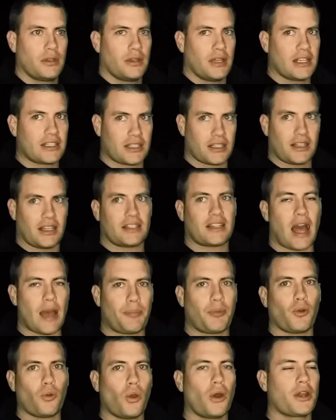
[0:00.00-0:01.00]
That's the
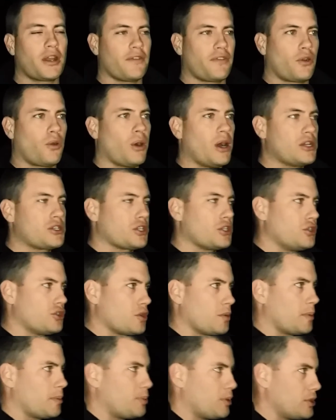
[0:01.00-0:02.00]
type of what-if question you
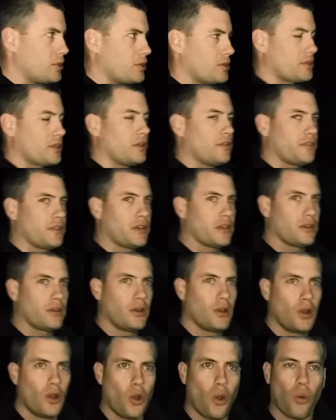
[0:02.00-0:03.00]
should be putting yourself in.
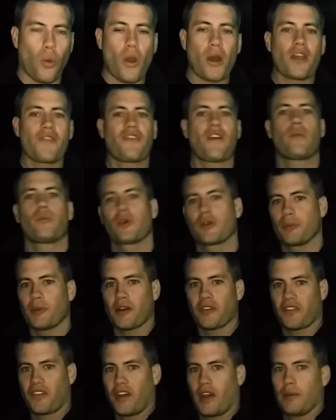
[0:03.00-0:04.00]
What if I'm with
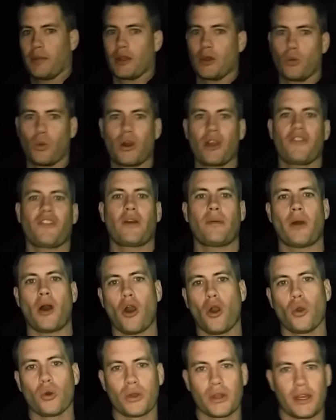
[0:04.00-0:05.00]
my family? What if I'm
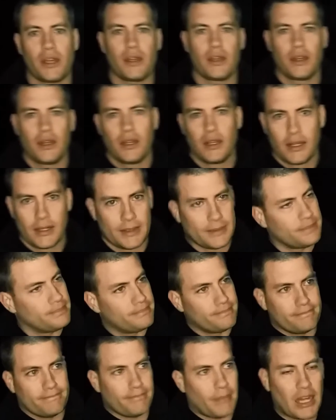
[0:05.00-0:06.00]
holding
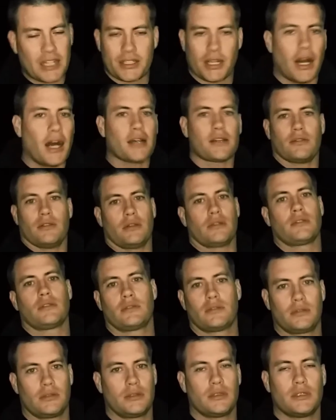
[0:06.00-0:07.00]
my toddler?
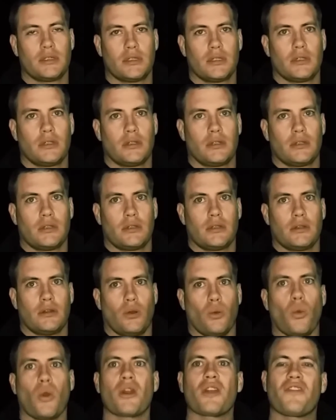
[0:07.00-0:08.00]

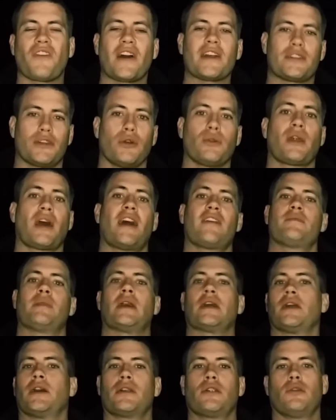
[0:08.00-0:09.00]
What if I don't have
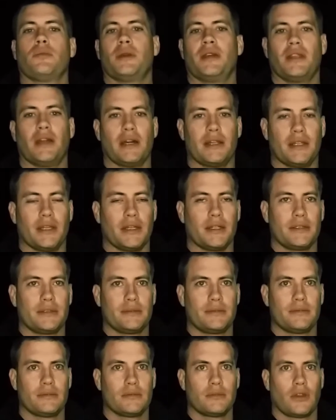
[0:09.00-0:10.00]
my gun on me that day?
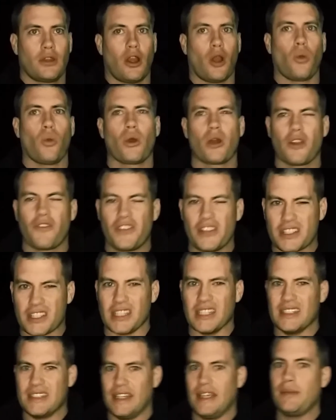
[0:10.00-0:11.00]
Or what if it's
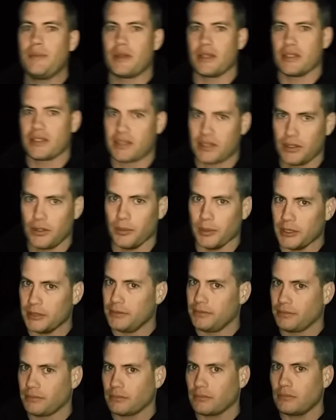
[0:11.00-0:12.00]
in deep concealment
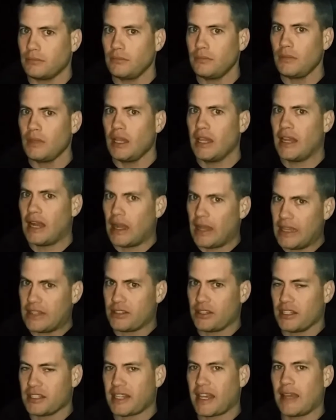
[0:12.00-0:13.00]
and it's
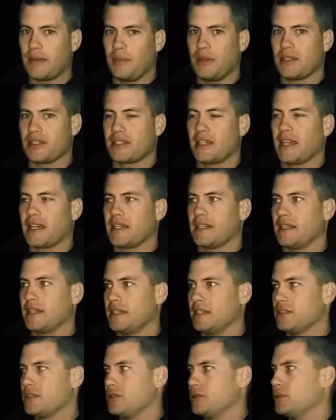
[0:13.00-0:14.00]
going to take me a second to
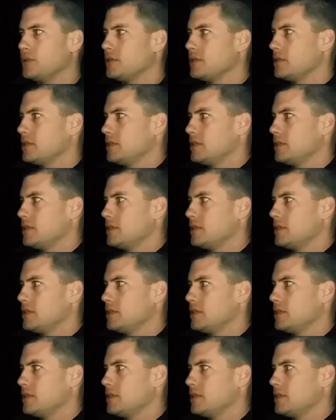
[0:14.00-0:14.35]
get to it?